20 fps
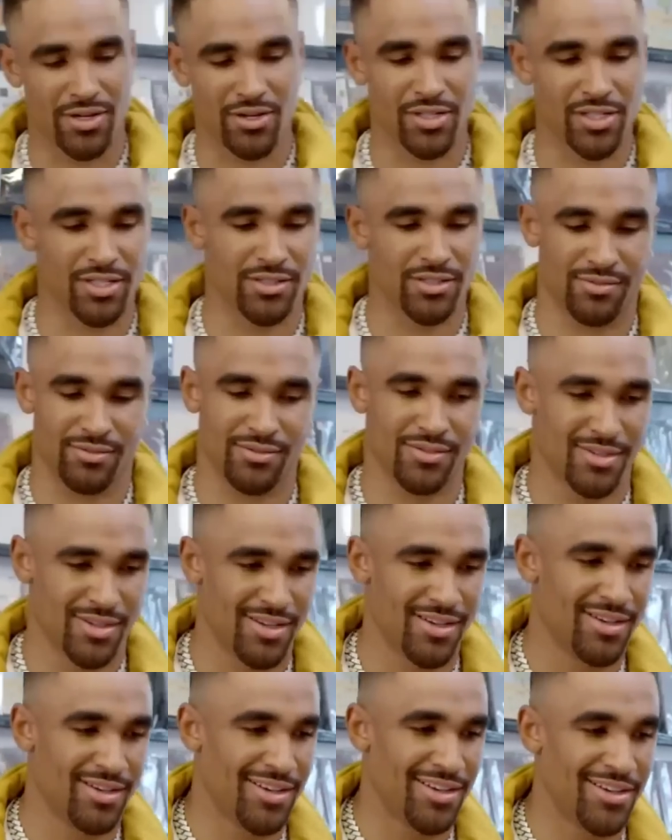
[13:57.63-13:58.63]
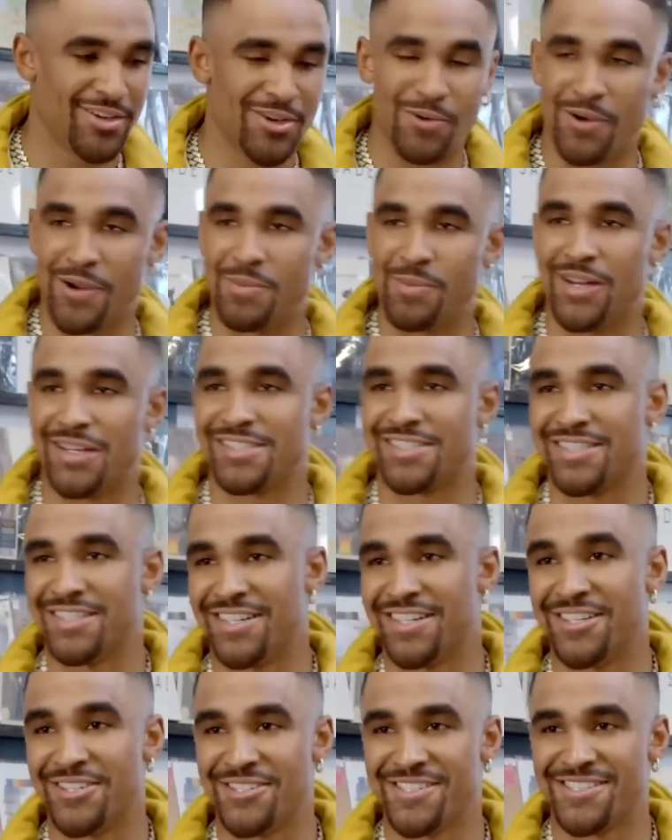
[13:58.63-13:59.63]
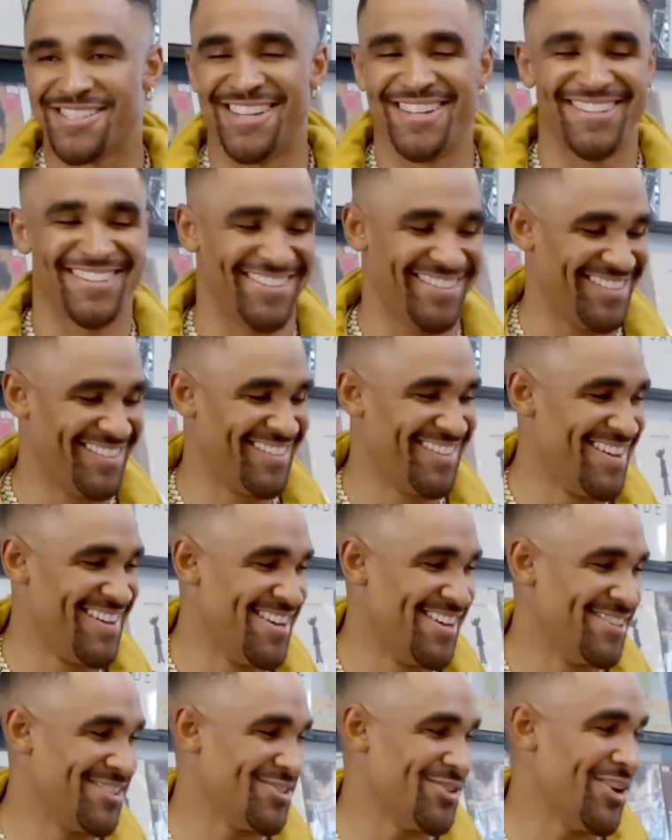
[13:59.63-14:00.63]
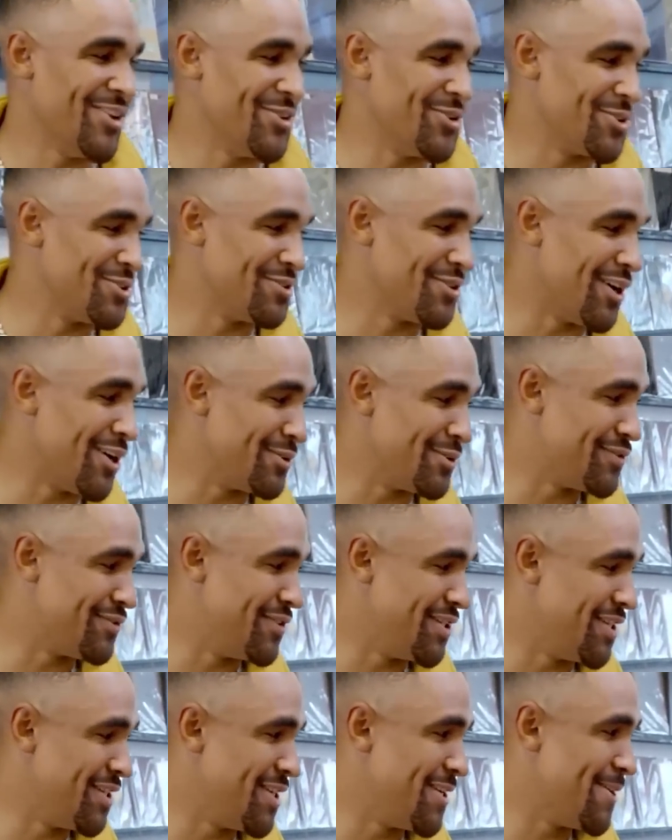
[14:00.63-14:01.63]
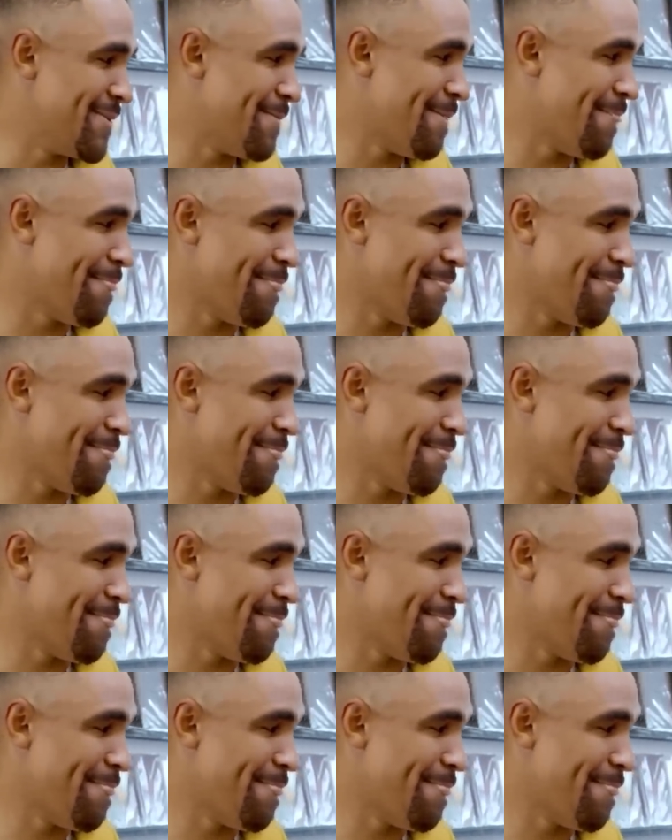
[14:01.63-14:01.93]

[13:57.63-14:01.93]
oh, he gonna walk by and sing the lyrics. So I know he's always feeling that.